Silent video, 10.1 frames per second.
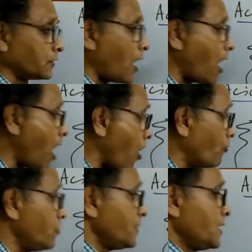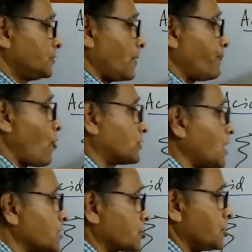is how the
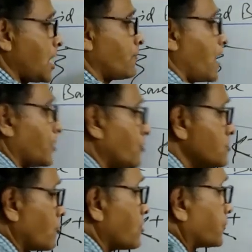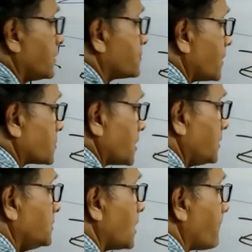potassium ion
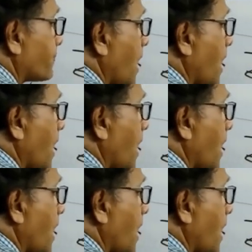concentration in the